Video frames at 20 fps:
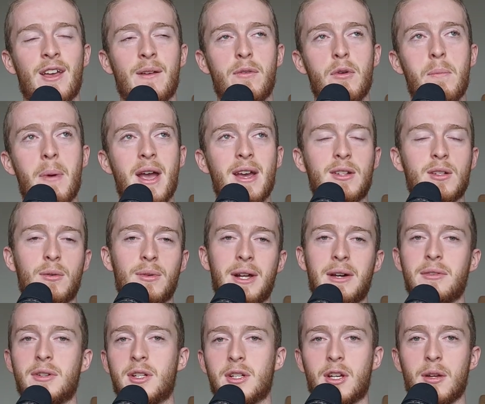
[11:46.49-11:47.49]
if you pay someone
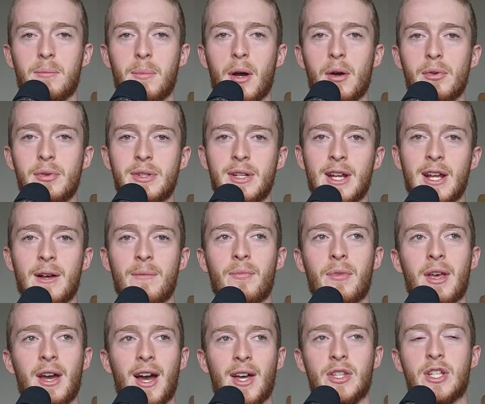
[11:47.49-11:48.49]
else to compose
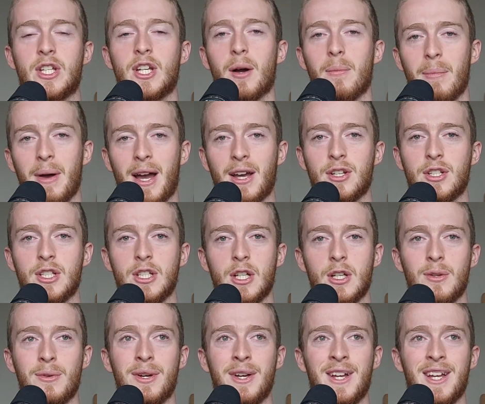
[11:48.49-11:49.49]
it and they come back to
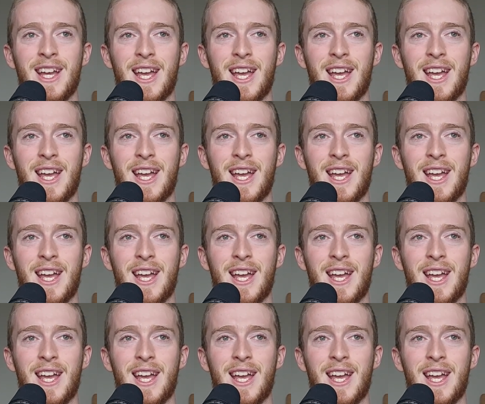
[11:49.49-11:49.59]
you,